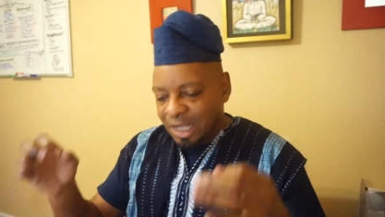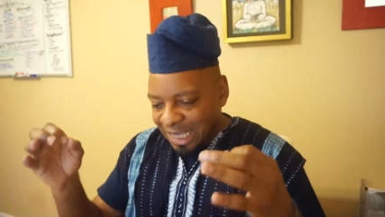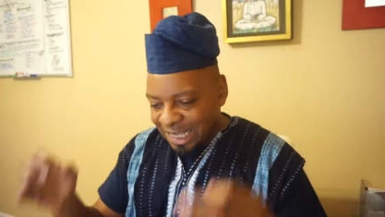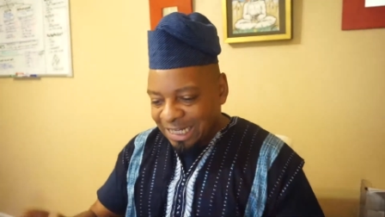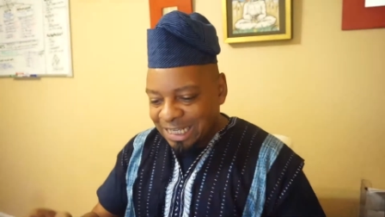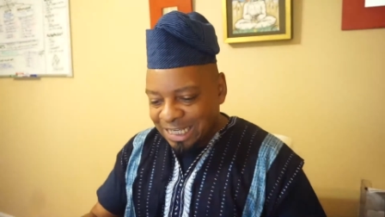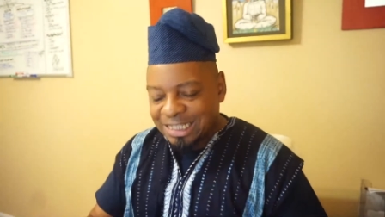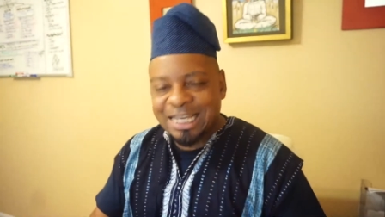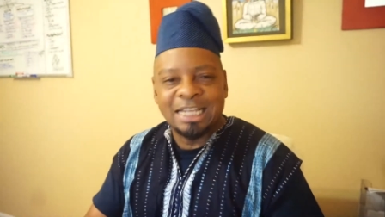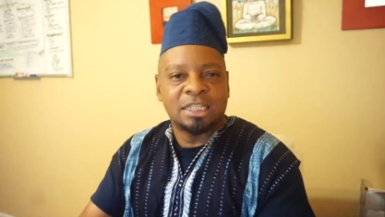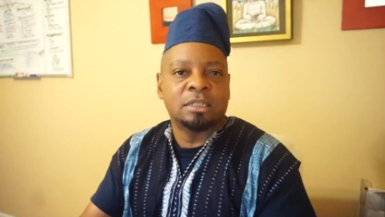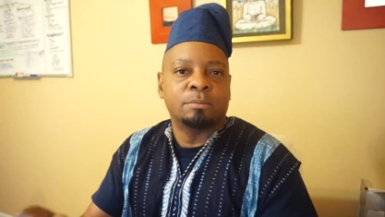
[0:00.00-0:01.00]
It is
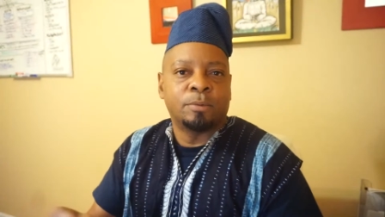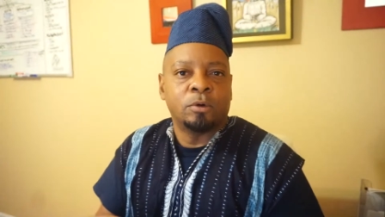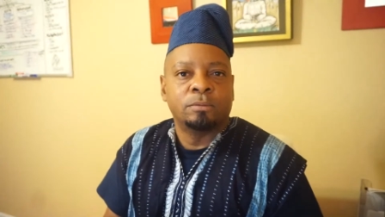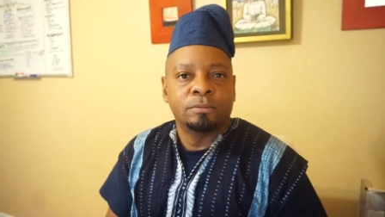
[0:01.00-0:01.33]
that simple.